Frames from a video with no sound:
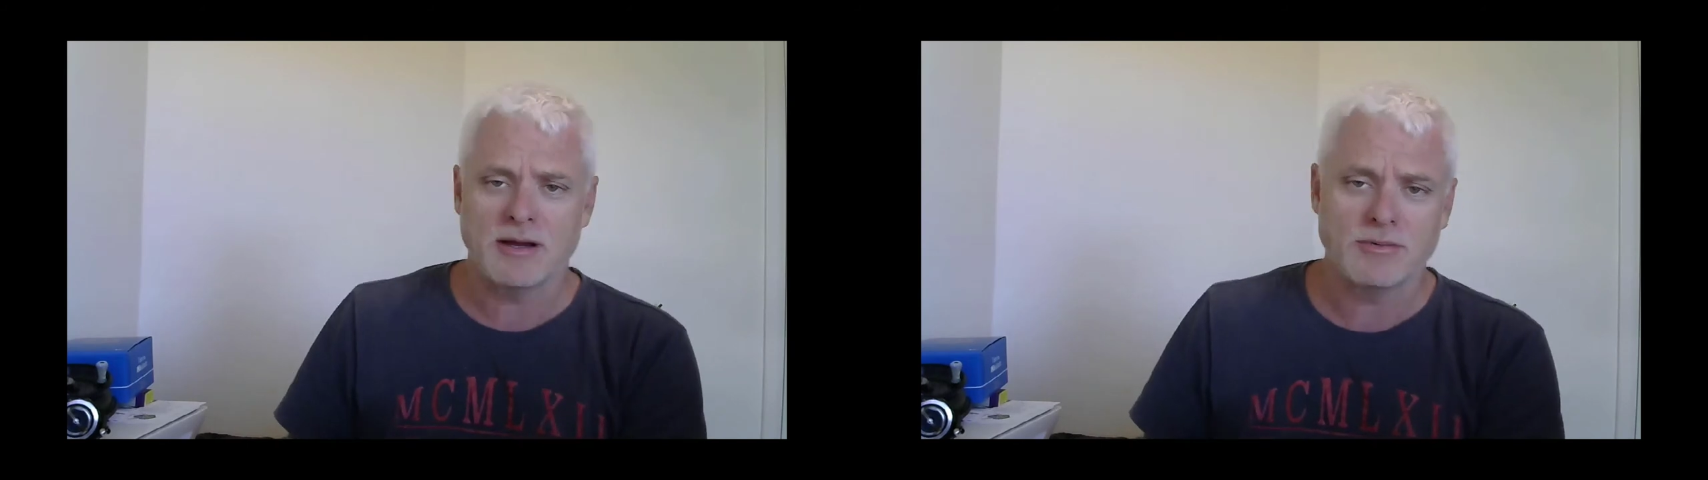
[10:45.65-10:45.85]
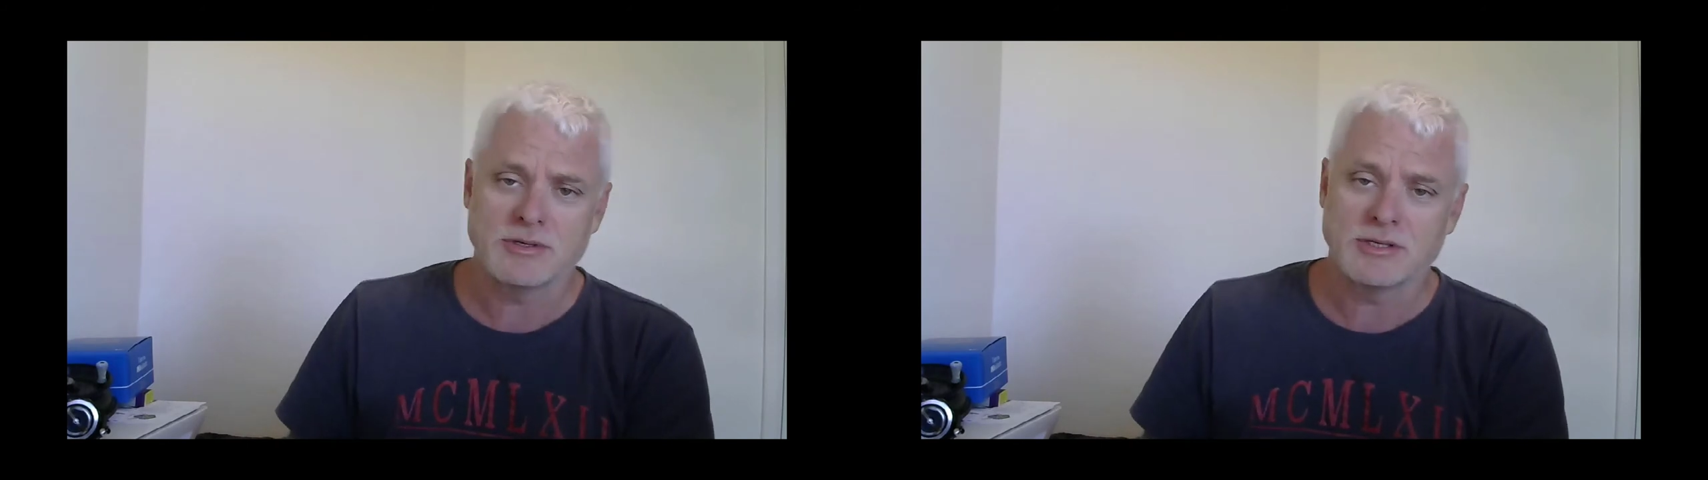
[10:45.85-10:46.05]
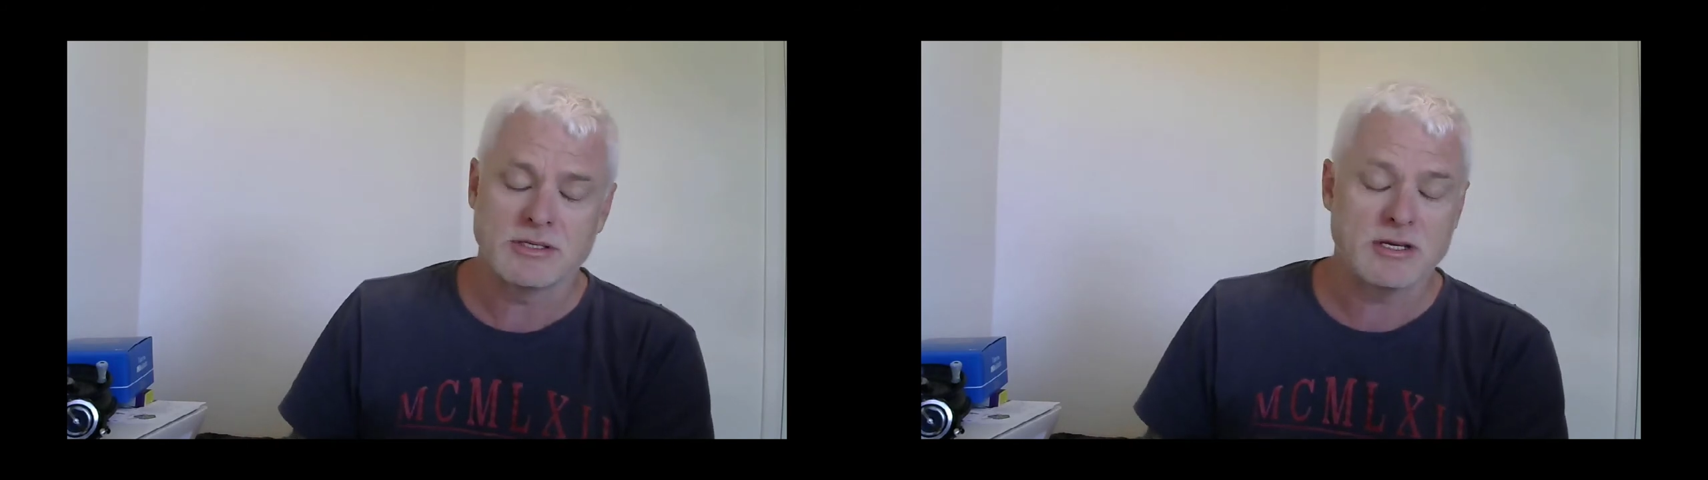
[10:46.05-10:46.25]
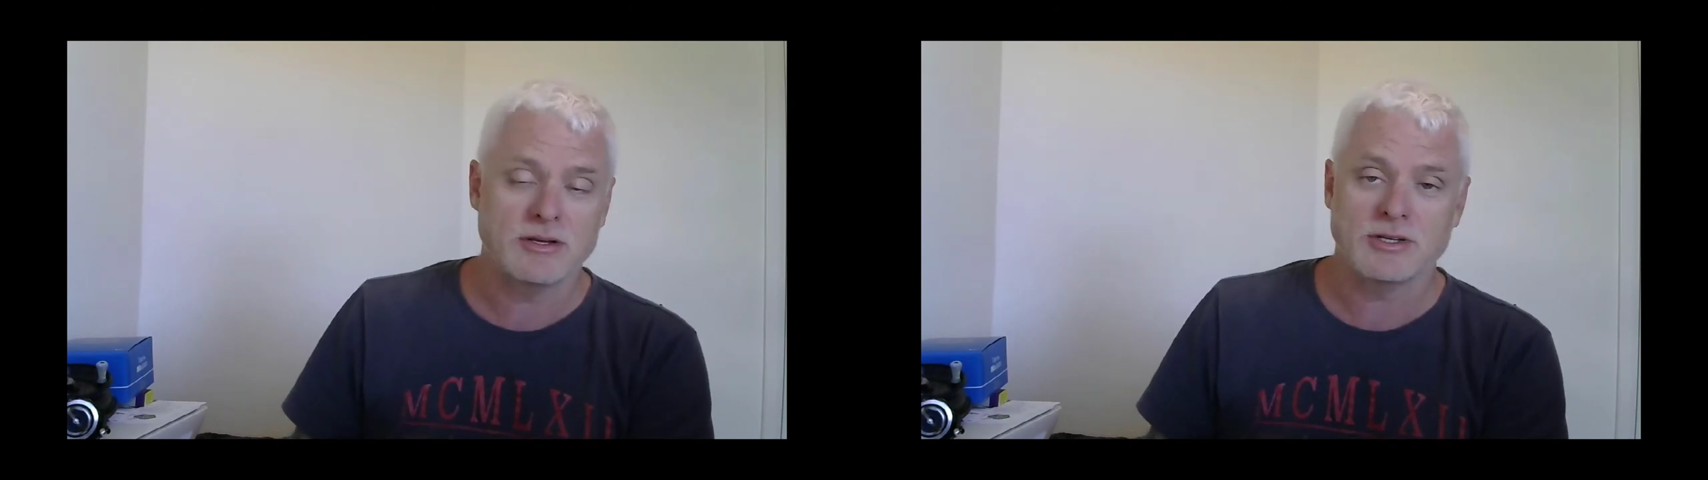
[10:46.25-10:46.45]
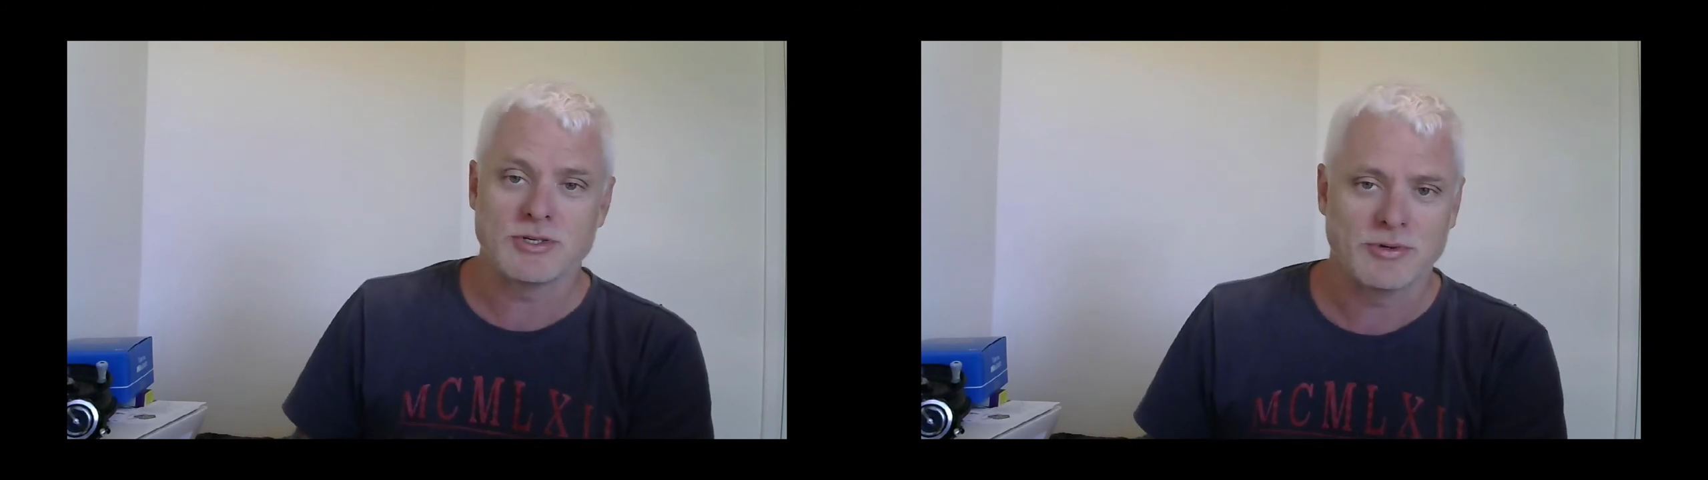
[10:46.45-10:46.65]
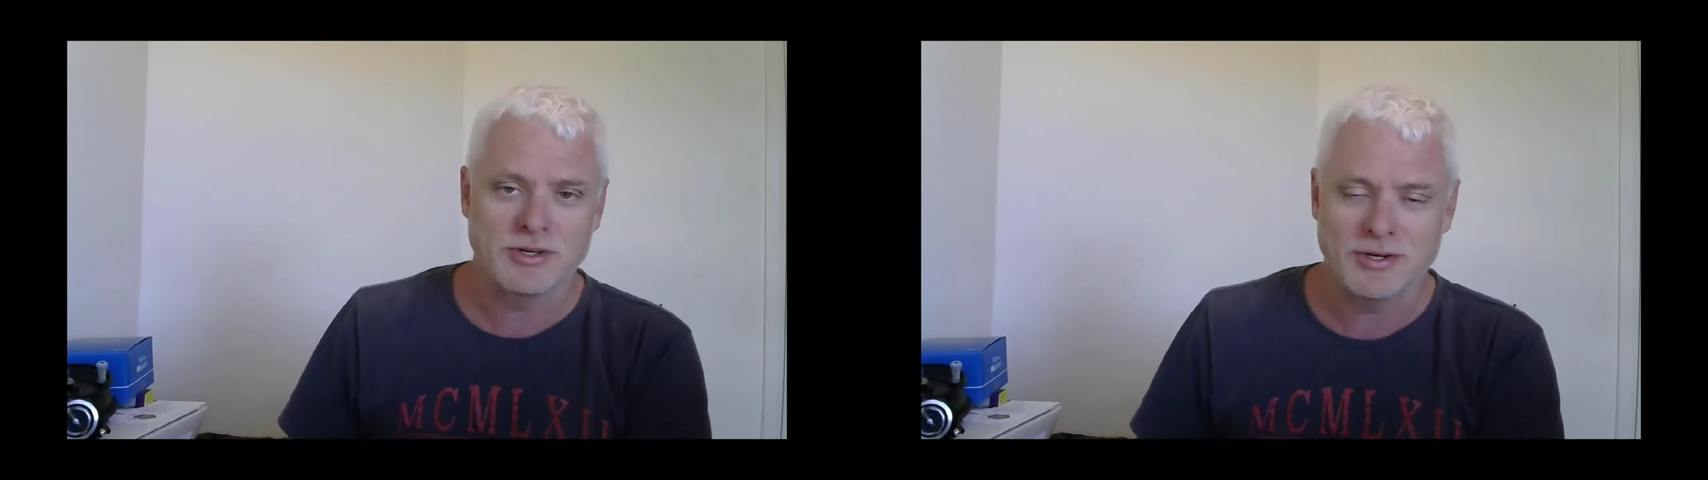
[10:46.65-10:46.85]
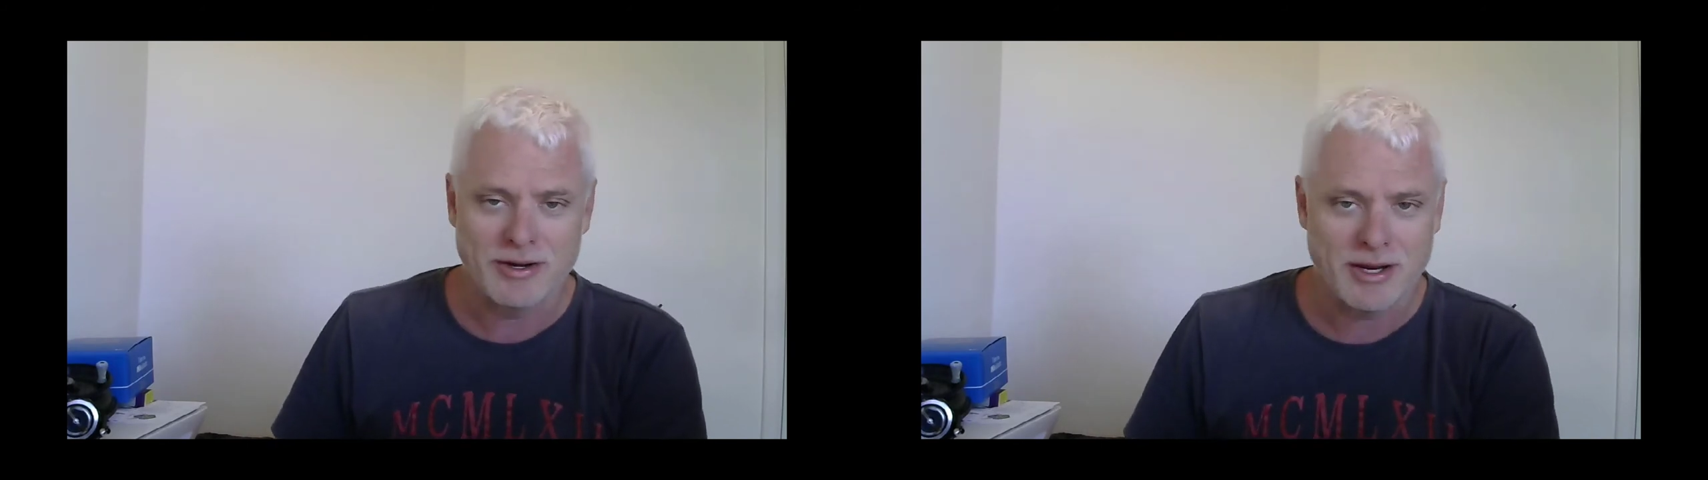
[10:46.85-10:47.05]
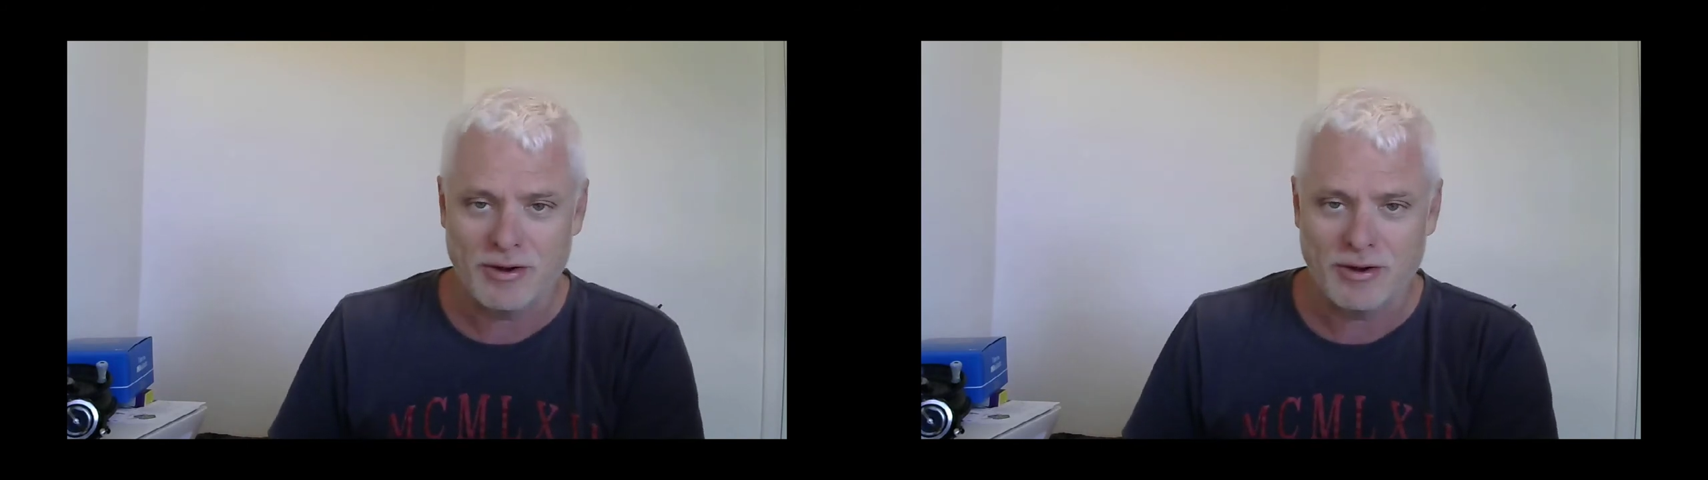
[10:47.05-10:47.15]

That was so disjointed, I know,